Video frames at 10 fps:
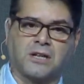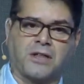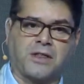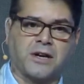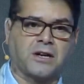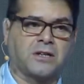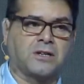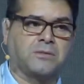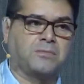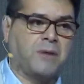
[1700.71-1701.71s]
that they're going
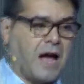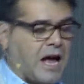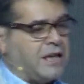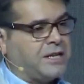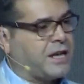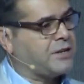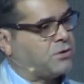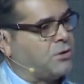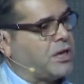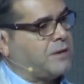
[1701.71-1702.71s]
to alienate,
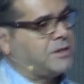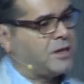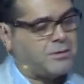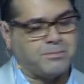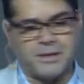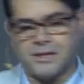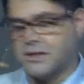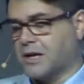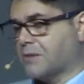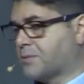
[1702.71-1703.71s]
or
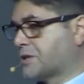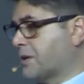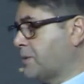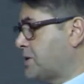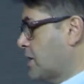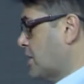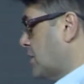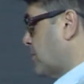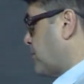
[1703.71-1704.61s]
there'll be certain